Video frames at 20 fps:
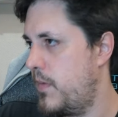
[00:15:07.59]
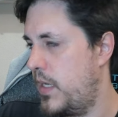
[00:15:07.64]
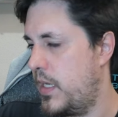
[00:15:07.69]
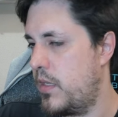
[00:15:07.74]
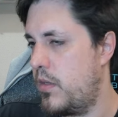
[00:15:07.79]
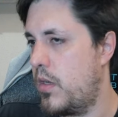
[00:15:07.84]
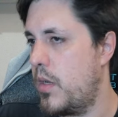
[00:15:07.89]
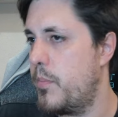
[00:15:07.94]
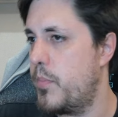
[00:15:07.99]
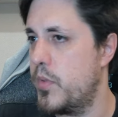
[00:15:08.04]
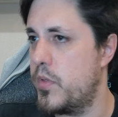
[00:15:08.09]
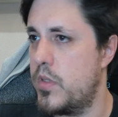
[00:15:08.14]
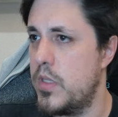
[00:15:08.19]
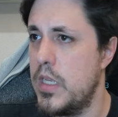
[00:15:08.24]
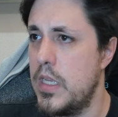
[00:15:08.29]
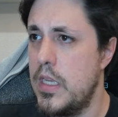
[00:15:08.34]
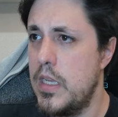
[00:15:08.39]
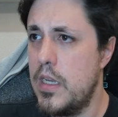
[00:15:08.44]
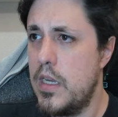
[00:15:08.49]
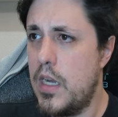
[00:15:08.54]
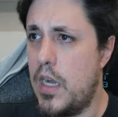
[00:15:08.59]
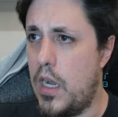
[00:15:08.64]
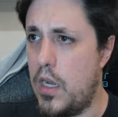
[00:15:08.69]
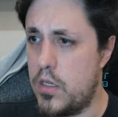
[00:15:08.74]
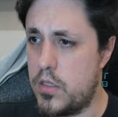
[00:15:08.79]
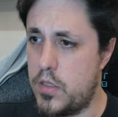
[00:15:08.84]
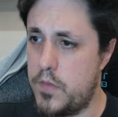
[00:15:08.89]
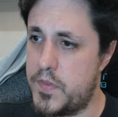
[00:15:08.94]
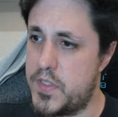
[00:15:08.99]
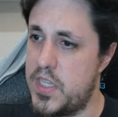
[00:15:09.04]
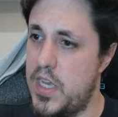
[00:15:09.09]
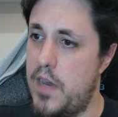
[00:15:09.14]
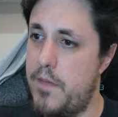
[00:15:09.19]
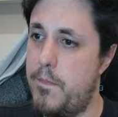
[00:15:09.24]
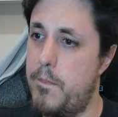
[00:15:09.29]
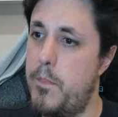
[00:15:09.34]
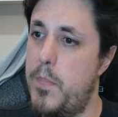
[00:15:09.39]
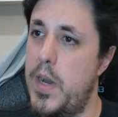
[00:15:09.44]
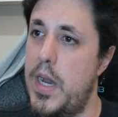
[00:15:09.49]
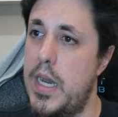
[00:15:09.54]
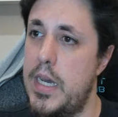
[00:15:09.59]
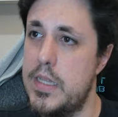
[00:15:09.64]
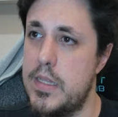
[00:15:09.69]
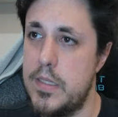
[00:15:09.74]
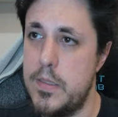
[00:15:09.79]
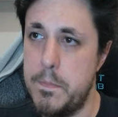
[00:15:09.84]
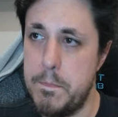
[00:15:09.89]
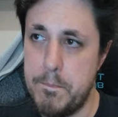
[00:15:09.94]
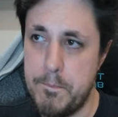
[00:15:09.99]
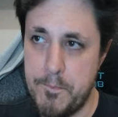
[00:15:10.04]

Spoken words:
Like you can put a lot of stuff, but